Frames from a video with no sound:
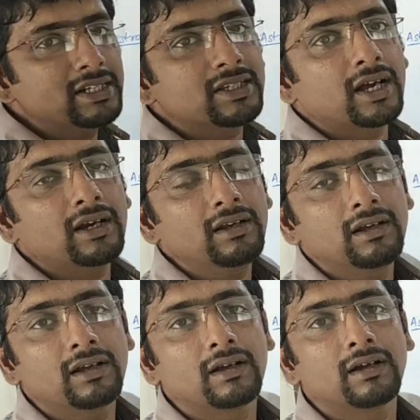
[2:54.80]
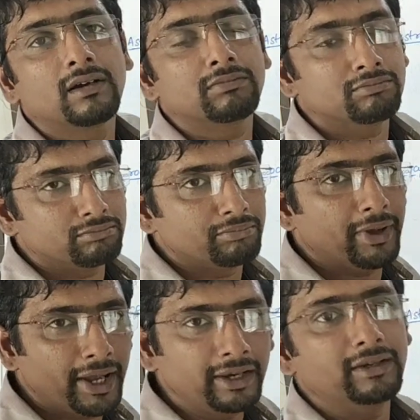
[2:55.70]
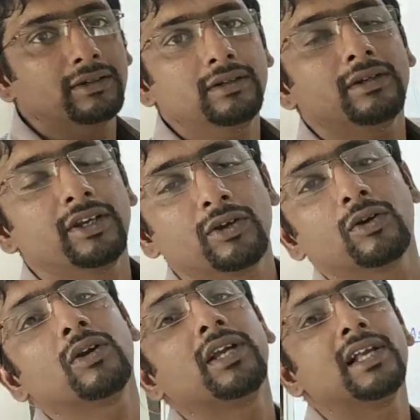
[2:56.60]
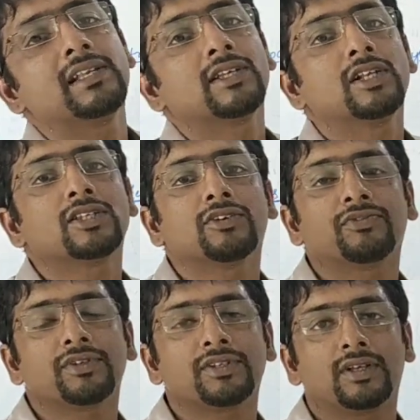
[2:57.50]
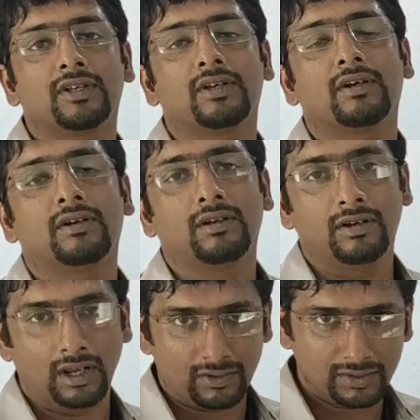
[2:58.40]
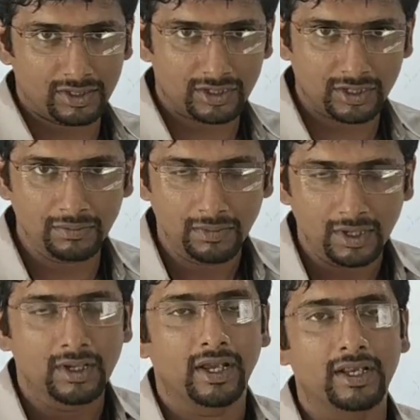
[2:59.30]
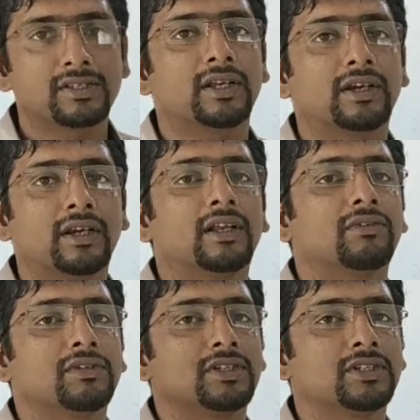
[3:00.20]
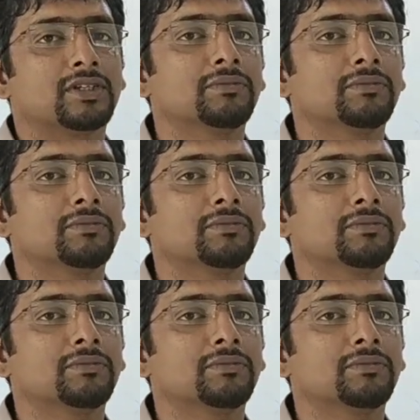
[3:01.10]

are main neuroglial cells of a nervous system. In central nervous system, the